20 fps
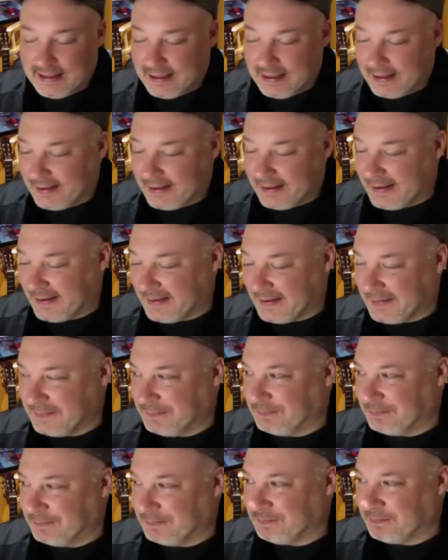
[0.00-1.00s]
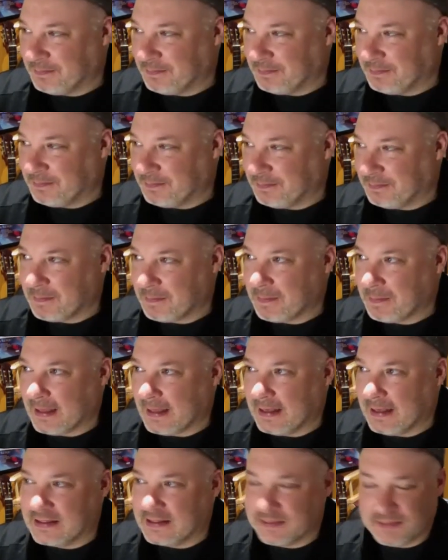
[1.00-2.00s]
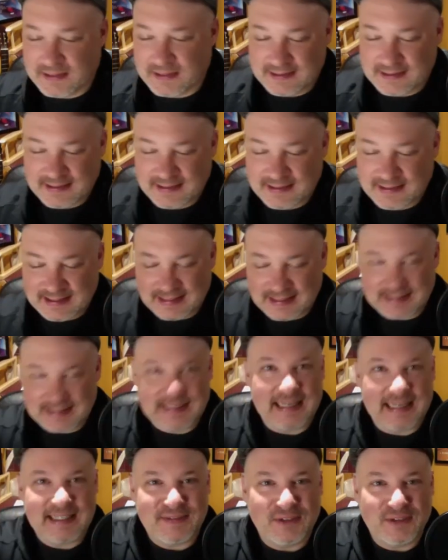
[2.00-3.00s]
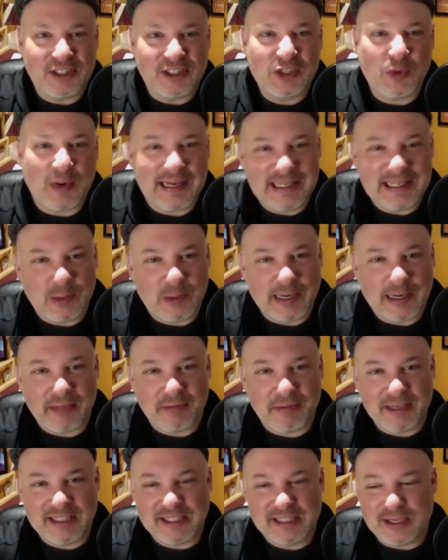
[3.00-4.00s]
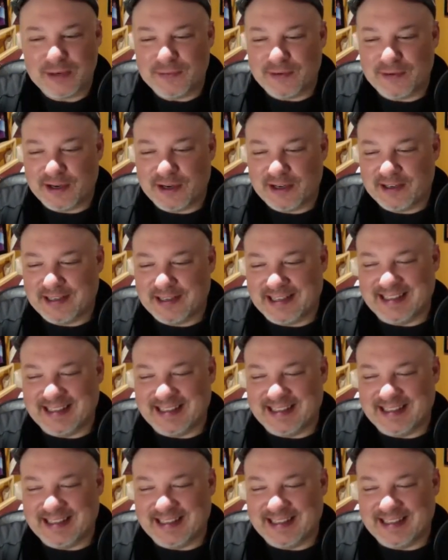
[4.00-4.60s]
It's been a successful 2023 so far.